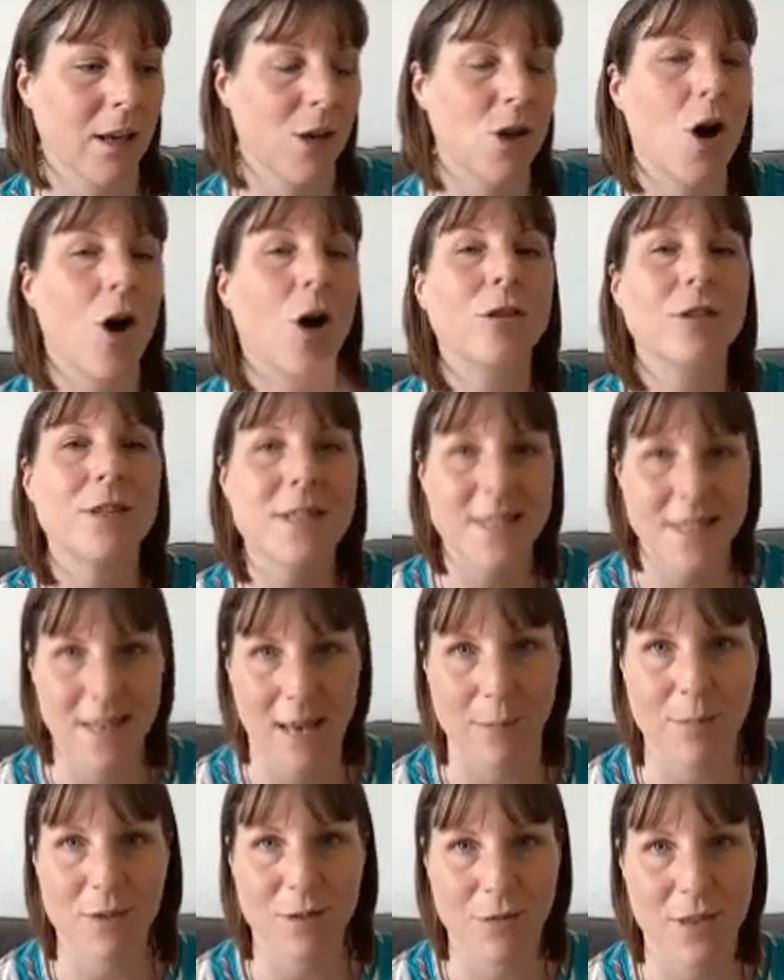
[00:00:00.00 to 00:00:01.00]

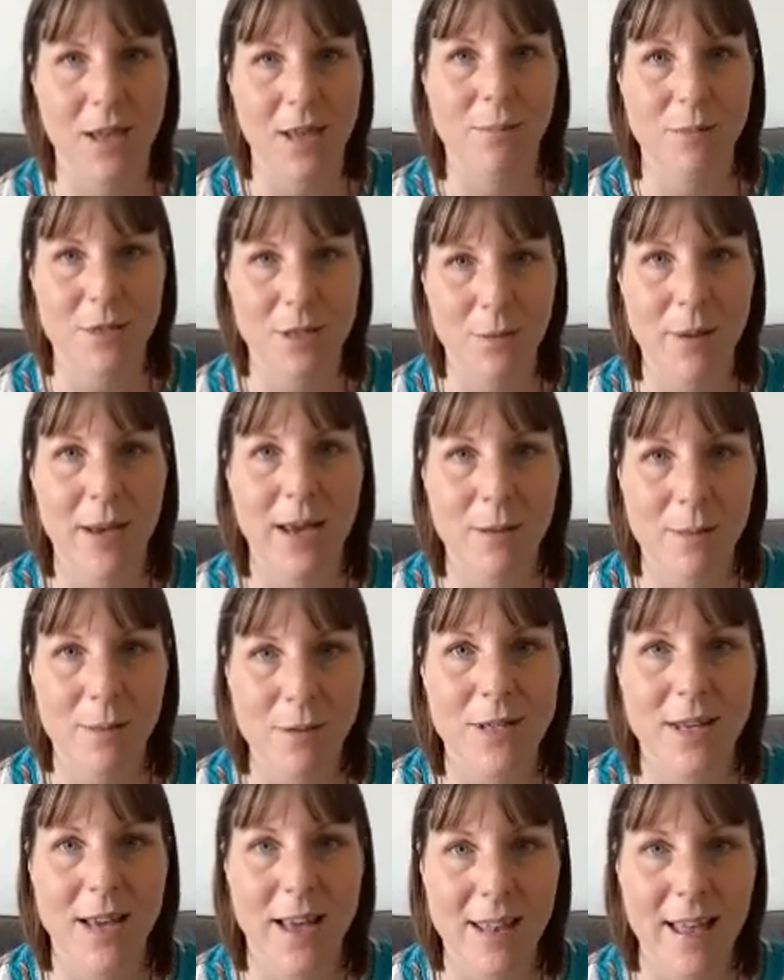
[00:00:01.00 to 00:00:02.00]
concept for them to be able
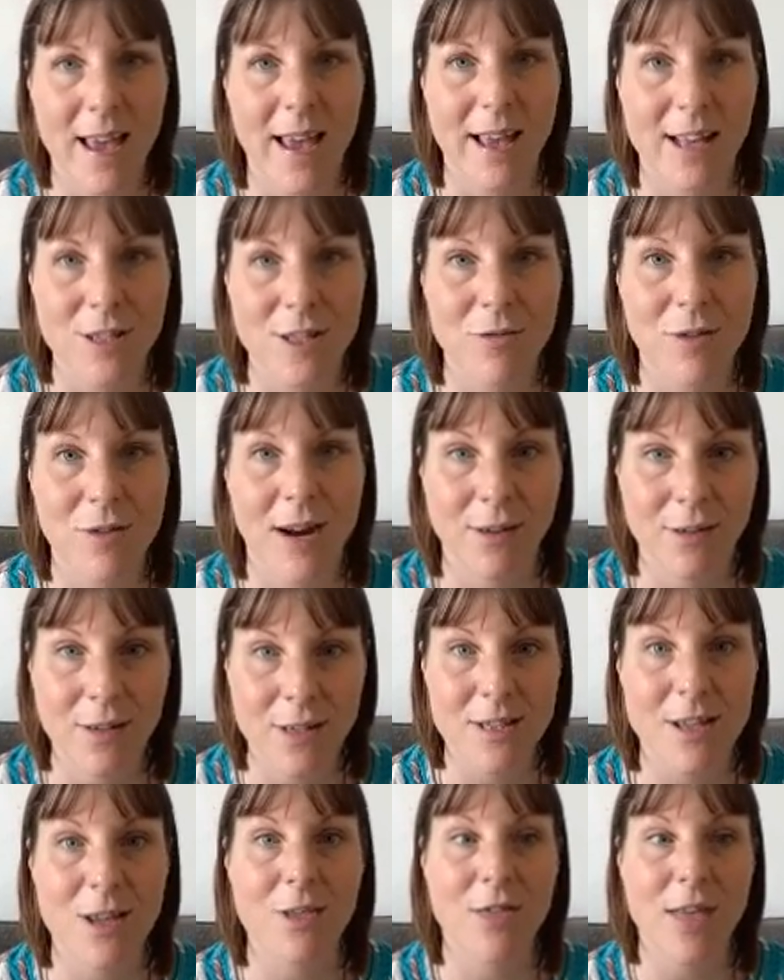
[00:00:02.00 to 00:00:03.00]
to get their heads around,
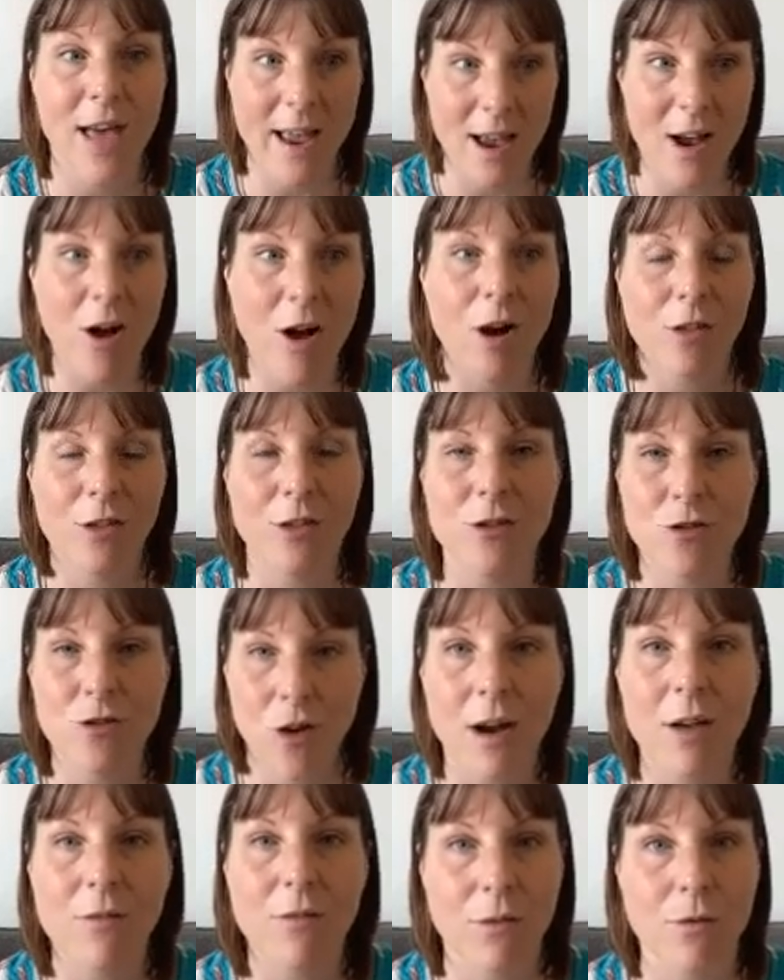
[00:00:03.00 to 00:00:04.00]
is that they are the
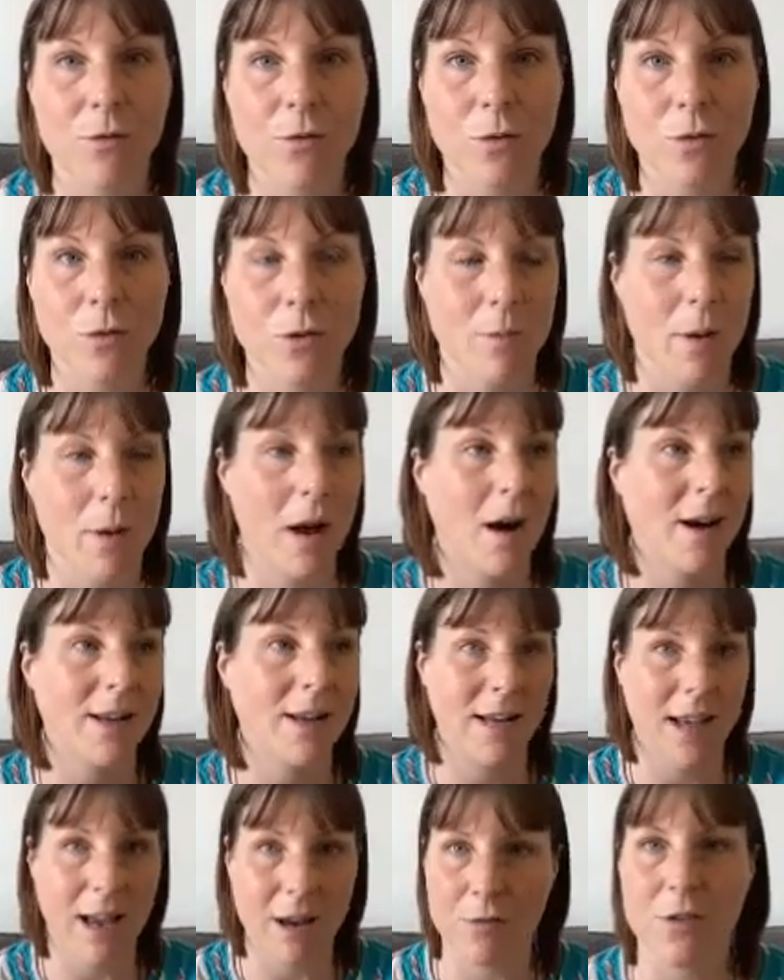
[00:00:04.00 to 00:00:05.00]
driving force
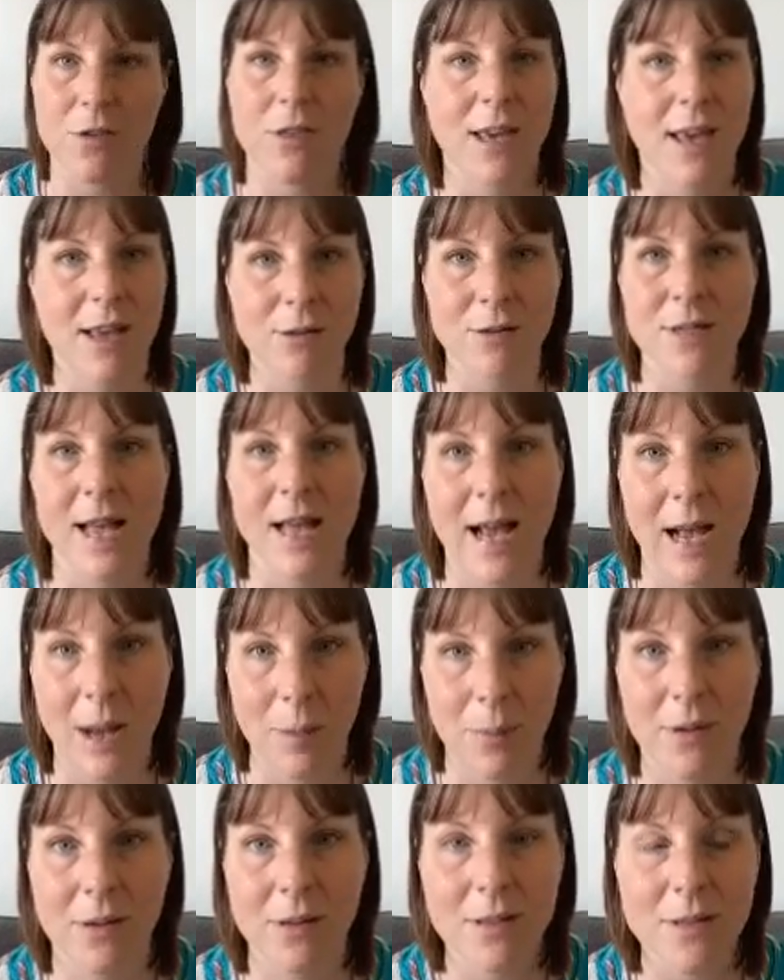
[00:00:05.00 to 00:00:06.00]
behind everything else that
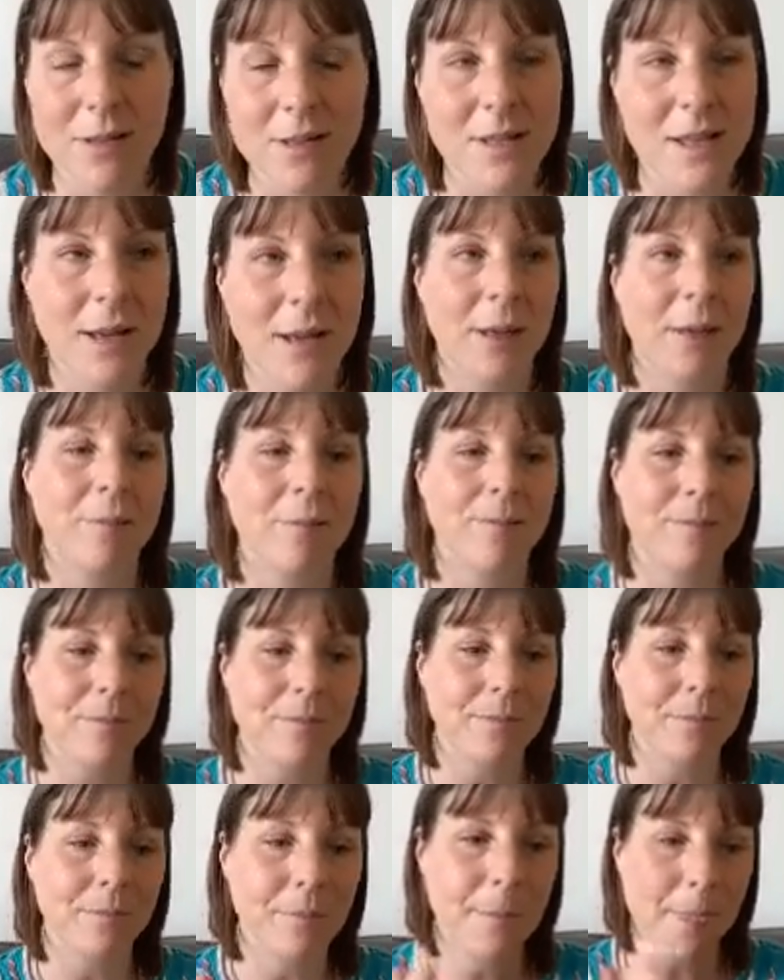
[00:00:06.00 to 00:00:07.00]
happens.
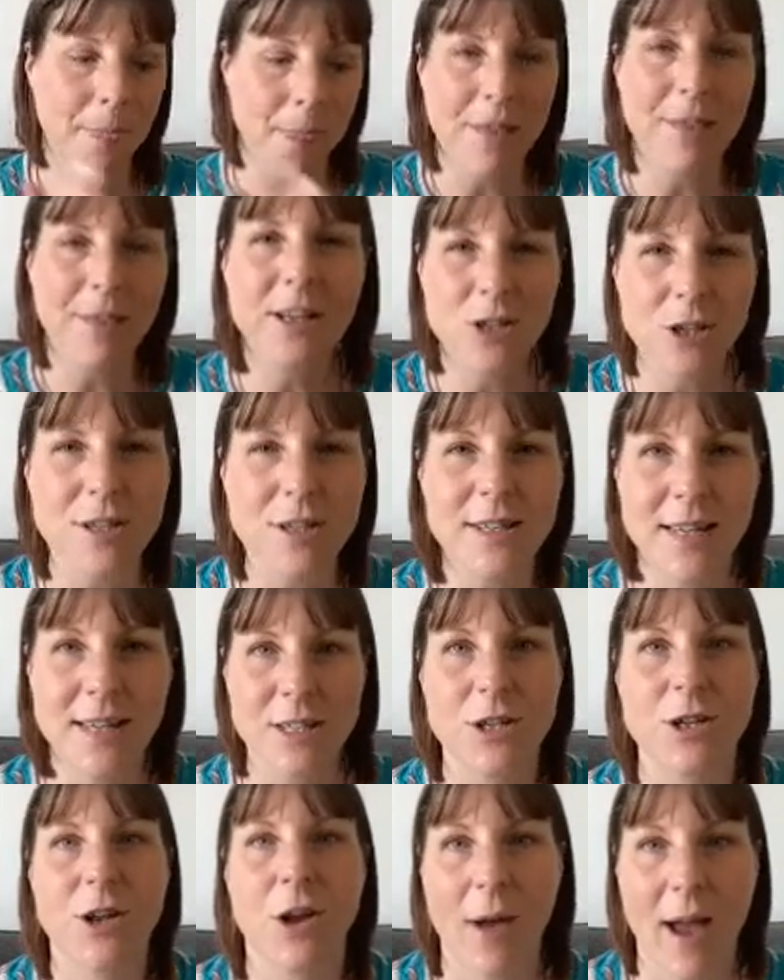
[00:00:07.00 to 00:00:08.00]
They just need
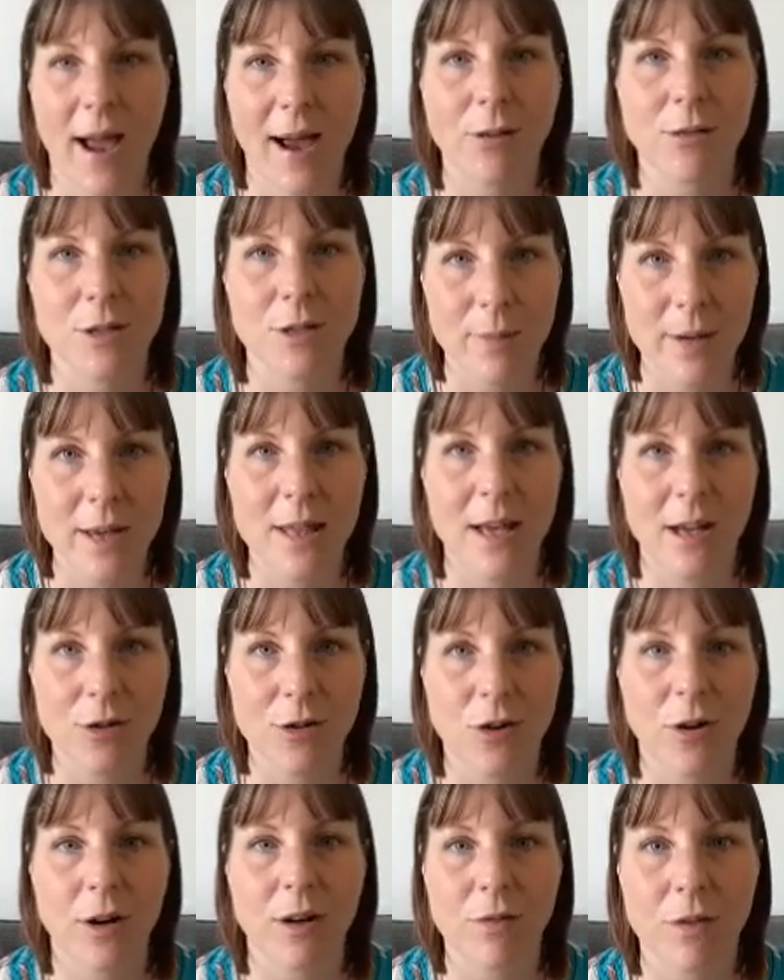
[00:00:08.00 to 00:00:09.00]
to know how to be that
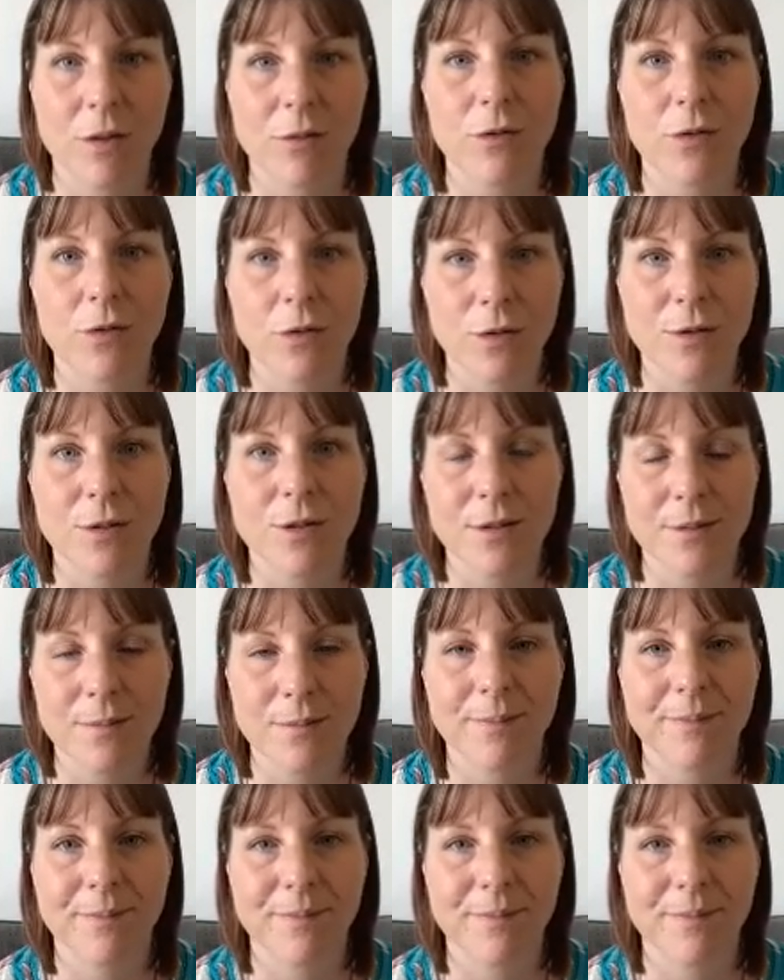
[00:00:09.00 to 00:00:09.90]
driving force.